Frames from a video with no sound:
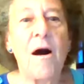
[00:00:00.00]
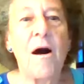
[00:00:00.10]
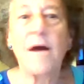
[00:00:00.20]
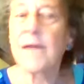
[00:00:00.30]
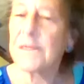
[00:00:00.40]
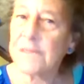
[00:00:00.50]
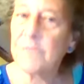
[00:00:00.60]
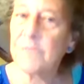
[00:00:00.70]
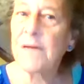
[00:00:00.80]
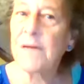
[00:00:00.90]
can
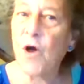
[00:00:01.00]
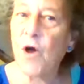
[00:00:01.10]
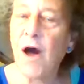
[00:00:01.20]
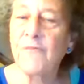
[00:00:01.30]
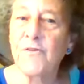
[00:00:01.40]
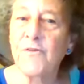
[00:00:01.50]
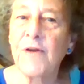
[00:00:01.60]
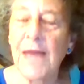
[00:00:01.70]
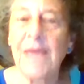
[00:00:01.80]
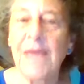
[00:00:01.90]
sometimes offer
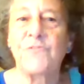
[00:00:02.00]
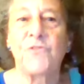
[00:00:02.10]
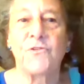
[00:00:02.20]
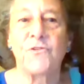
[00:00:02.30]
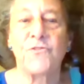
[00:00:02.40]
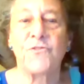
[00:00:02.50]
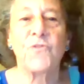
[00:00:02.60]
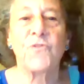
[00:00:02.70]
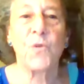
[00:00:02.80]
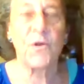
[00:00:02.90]
answers to the
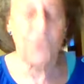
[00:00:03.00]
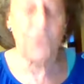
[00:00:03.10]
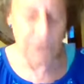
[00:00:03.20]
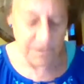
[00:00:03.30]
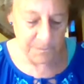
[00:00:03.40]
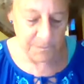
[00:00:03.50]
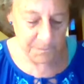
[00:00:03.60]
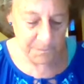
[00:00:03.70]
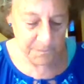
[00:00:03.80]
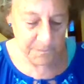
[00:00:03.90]
question,
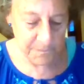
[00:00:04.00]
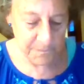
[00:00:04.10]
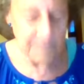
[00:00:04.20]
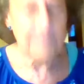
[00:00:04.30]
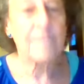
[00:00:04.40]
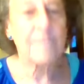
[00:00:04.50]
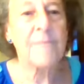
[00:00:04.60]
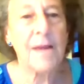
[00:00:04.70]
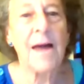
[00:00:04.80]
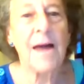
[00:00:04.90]

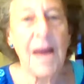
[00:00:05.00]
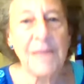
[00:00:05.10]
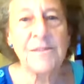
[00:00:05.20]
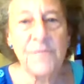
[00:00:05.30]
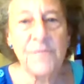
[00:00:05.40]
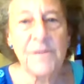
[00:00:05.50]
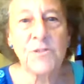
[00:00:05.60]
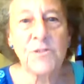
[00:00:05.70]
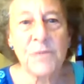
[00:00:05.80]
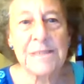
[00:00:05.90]
how does it feel to
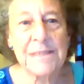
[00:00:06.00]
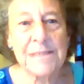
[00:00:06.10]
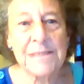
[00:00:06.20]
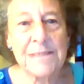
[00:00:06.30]
exist?